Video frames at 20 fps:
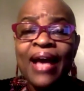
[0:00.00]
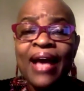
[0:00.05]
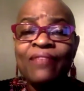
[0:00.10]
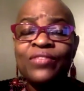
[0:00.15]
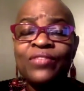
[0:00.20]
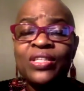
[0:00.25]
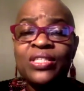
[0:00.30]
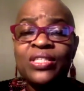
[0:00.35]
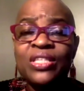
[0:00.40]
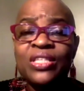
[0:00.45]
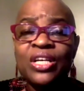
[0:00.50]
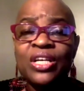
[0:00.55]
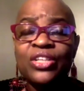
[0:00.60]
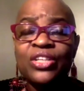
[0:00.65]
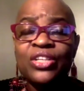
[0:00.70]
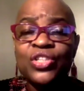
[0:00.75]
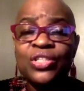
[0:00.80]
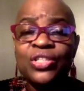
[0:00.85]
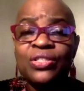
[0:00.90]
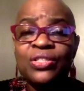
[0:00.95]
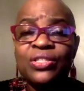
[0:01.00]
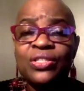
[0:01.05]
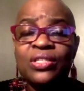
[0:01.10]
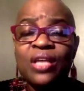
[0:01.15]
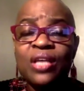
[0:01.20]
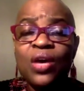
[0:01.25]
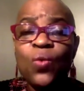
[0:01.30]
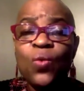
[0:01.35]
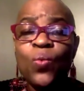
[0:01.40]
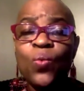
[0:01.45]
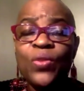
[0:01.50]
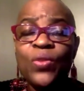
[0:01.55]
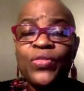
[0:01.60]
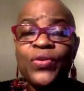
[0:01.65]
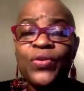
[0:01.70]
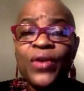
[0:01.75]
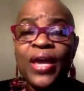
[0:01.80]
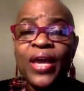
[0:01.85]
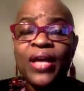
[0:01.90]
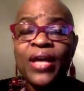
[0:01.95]
discussions with your
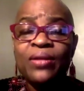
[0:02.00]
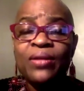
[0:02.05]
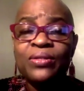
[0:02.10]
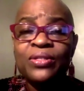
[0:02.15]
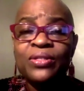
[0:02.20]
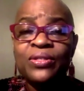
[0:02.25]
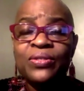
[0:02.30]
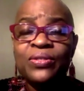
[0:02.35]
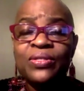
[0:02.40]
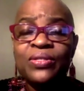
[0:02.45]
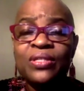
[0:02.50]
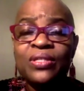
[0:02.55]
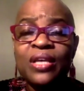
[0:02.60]
elders